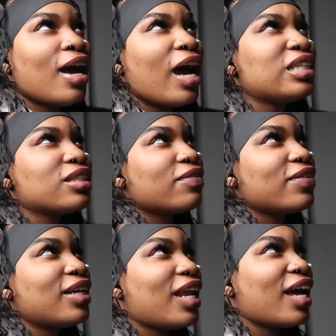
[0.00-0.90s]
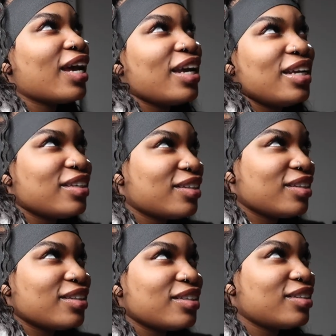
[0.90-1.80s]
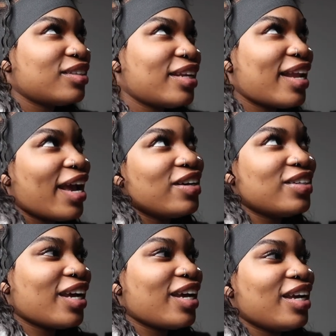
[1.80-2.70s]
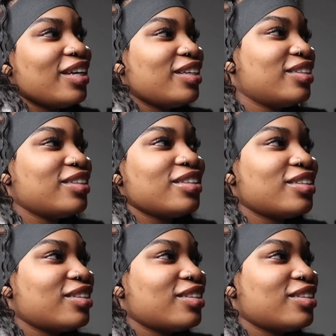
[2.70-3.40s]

I just feel like nowadays,